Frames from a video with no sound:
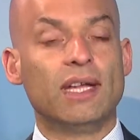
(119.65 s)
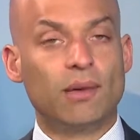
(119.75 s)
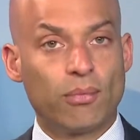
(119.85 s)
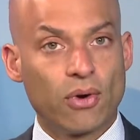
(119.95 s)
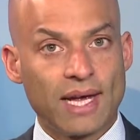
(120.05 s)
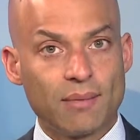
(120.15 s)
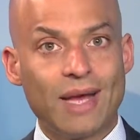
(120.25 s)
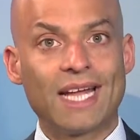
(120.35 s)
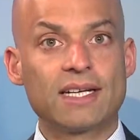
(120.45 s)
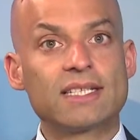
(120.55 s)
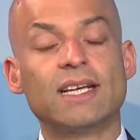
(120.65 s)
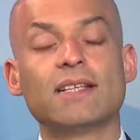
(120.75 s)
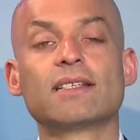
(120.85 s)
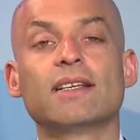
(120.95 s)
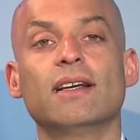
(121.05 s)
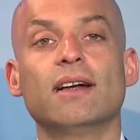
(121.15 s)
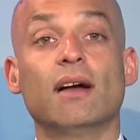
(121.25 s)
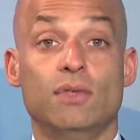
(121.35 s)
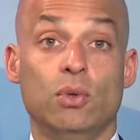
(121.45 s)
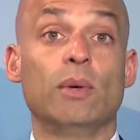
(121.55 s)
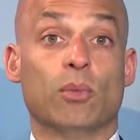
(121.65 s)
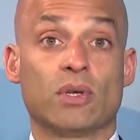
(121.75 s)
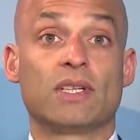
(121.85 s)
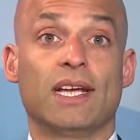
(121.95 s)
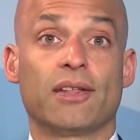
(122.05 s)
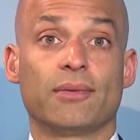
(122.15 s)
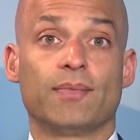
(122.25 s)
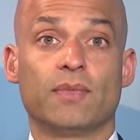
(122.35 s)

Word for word: in a pragmatic sense of doing more together.